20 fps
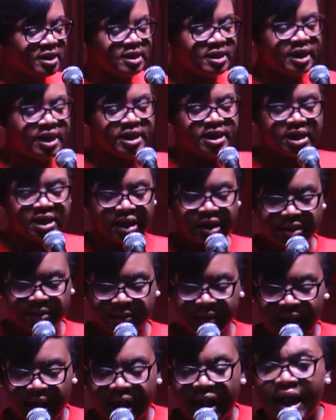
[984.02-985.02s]
Station.
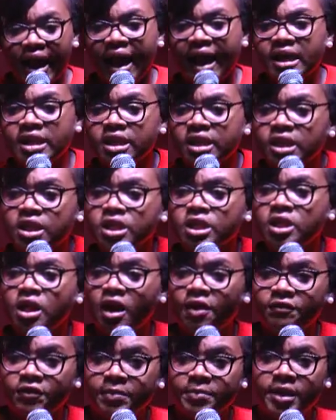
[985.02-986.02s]
And this
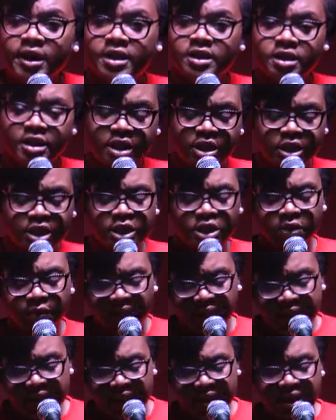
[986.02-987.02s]
government, this
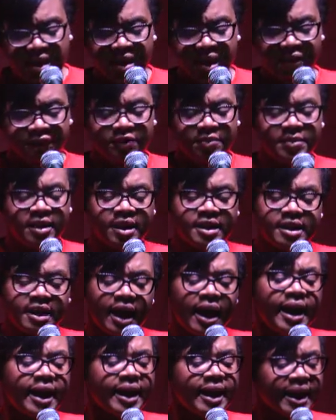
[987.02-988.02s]
UNC government,
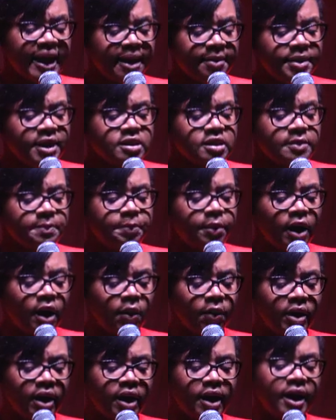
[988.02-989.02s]
came into
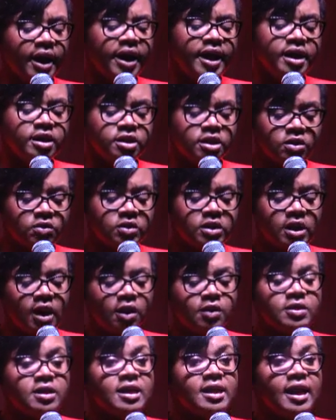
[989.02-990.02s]
power in
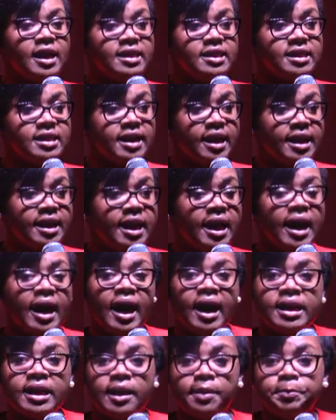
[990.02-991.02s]
2010
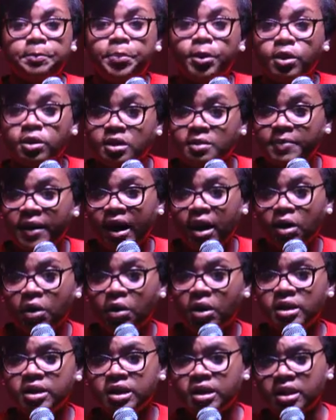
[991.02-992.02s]
and they pulled back
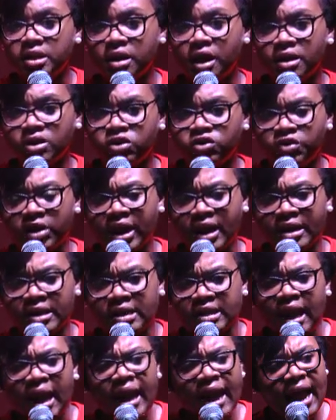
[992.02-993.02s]
all these contracts.